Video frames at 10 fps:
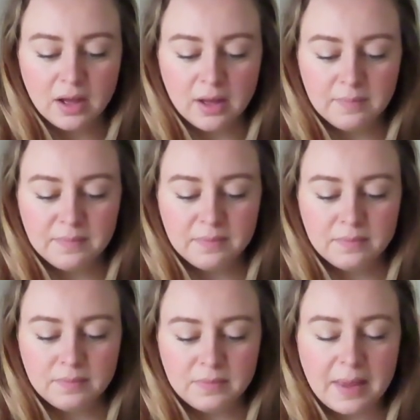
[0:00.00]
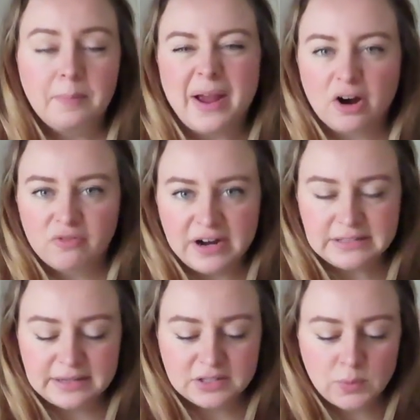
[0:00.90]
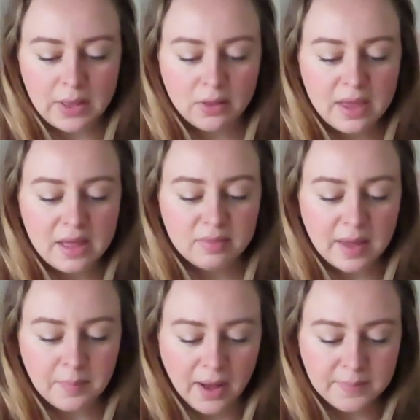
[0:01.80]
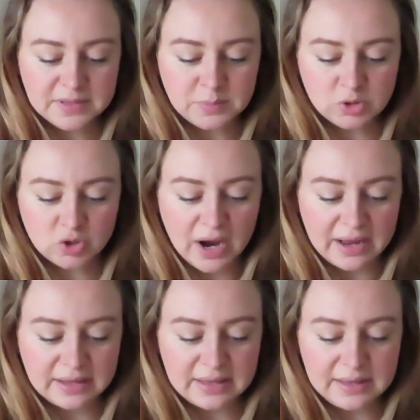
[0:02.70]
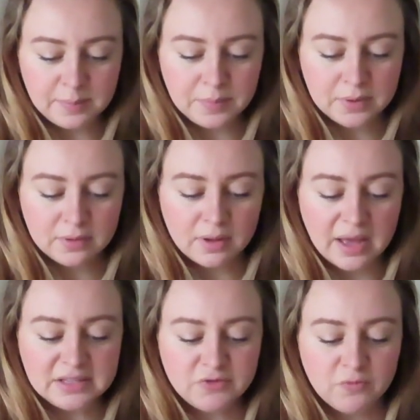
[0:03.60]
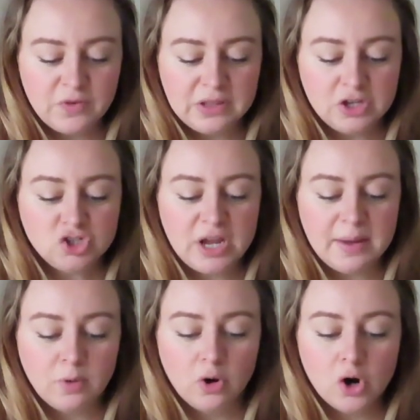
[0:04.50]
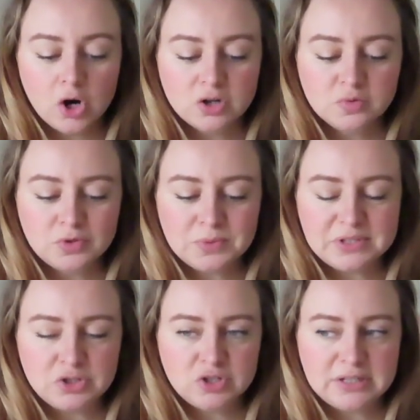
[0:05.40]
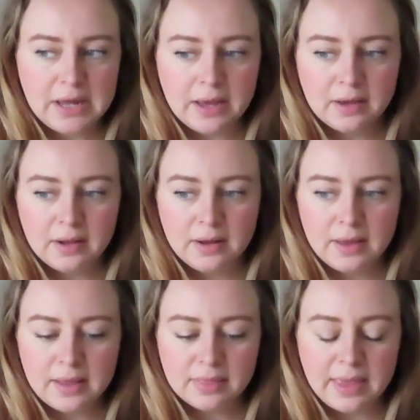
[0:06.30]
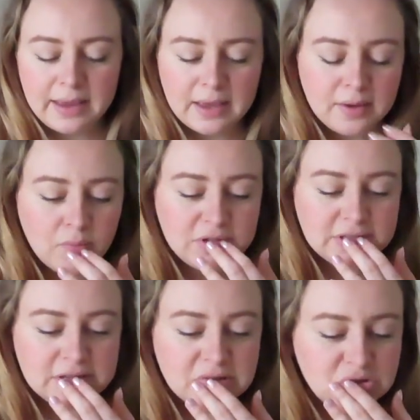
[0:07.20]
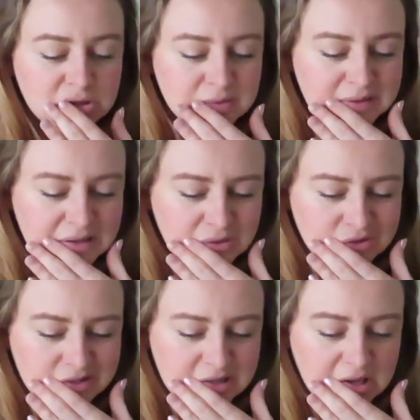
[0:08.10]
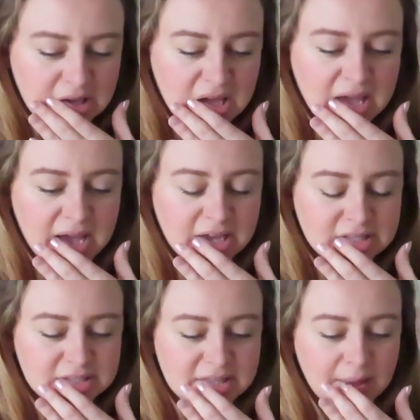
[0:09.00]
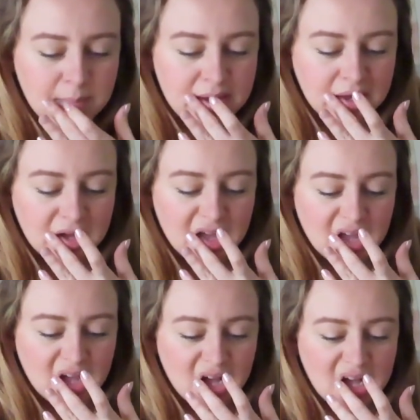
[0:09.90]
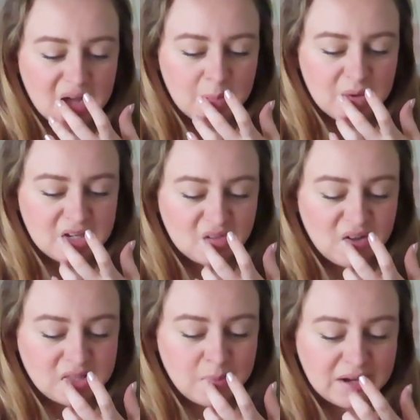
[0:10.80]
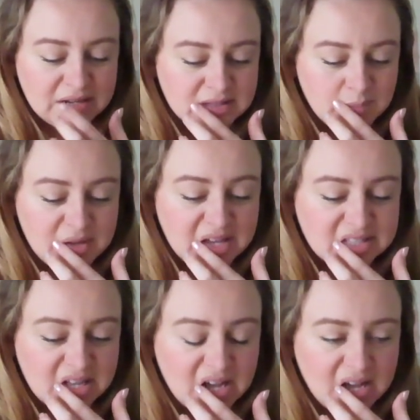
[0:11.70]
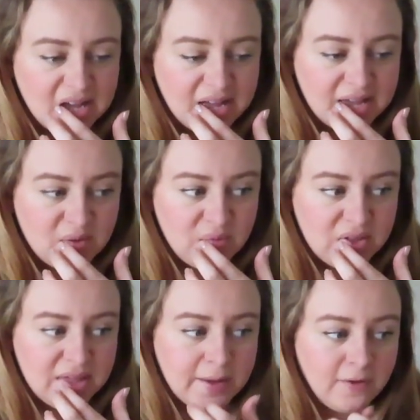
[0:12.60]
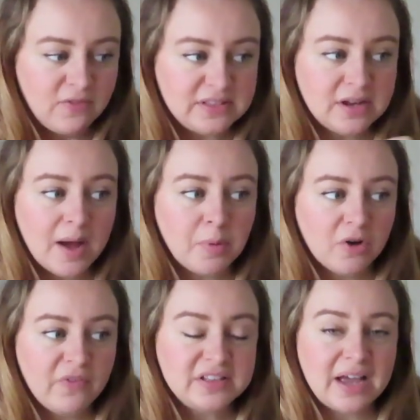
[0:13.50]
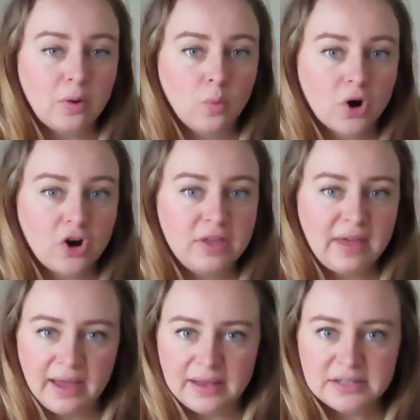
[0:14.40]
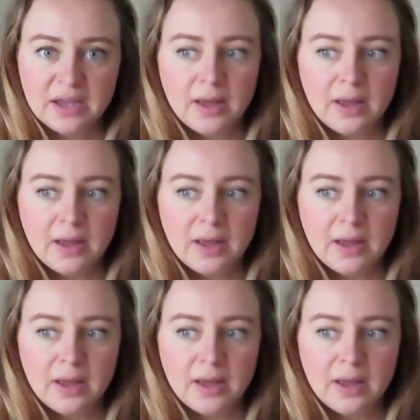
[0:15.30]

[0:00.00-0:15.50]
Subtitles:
I'm paraphrasing as well, that pops up to try and keep us from feeling shame or hurt, which was interesting. Like it was just really interesting. I could see that being a defense mechanism, because I feel like if it's not perfect, I worry that